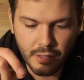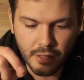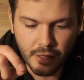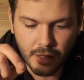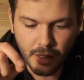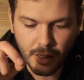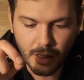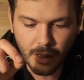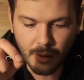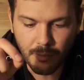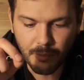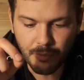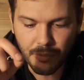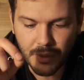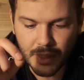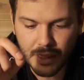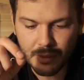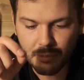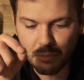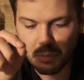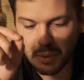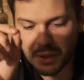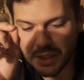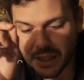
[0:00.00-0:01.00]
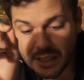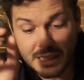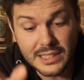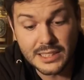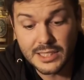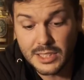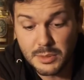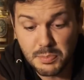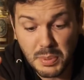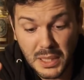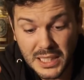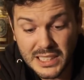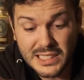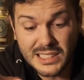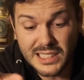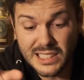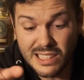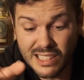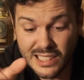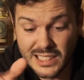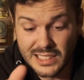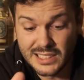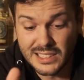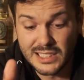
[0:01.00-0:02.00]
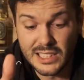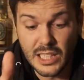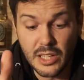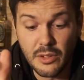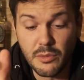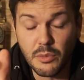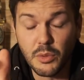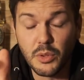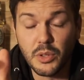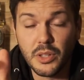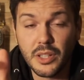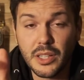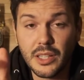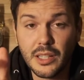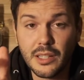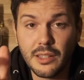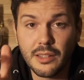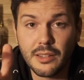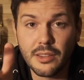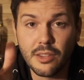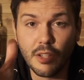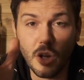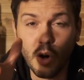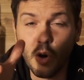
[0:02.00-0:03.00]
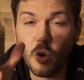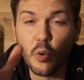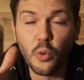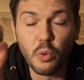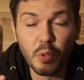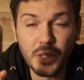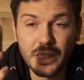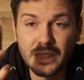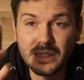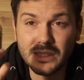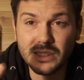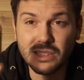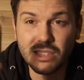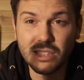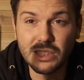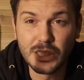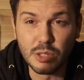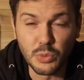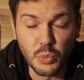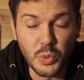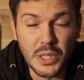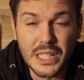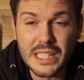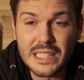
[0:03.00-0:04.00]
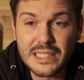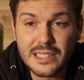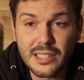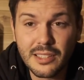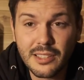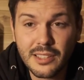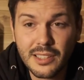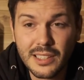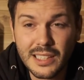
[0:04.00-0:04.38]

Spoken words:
but then it's spicy and savory. The oak is sweet.